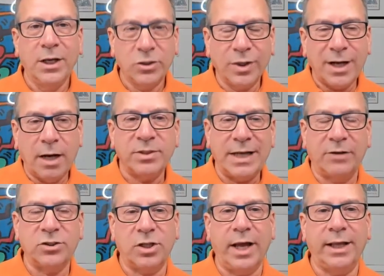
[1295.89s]
So it comes
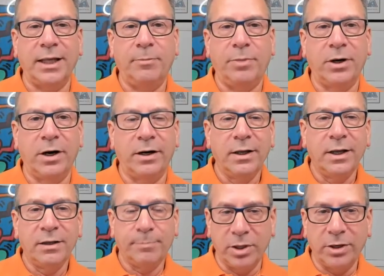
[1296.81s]
out slightly
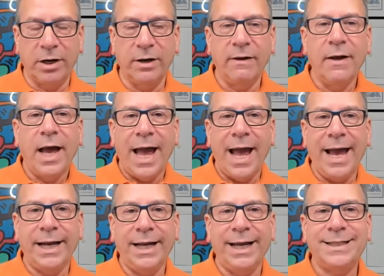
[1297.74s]
blurred,
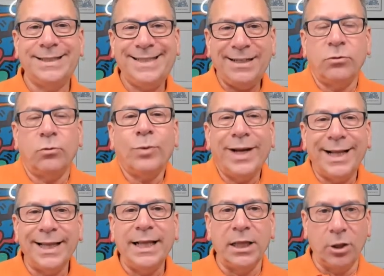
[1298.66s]
and it didn't
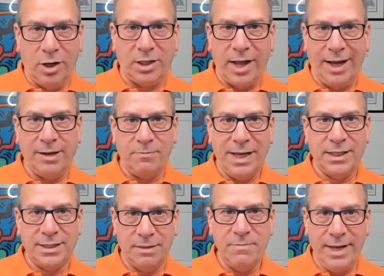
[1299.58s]
really look like me
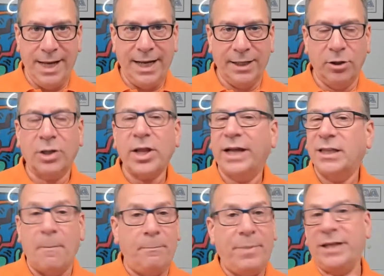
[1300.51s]
to me. It looked like
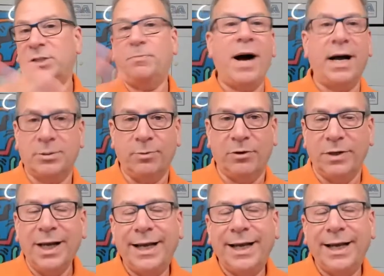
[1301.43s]
the best possible.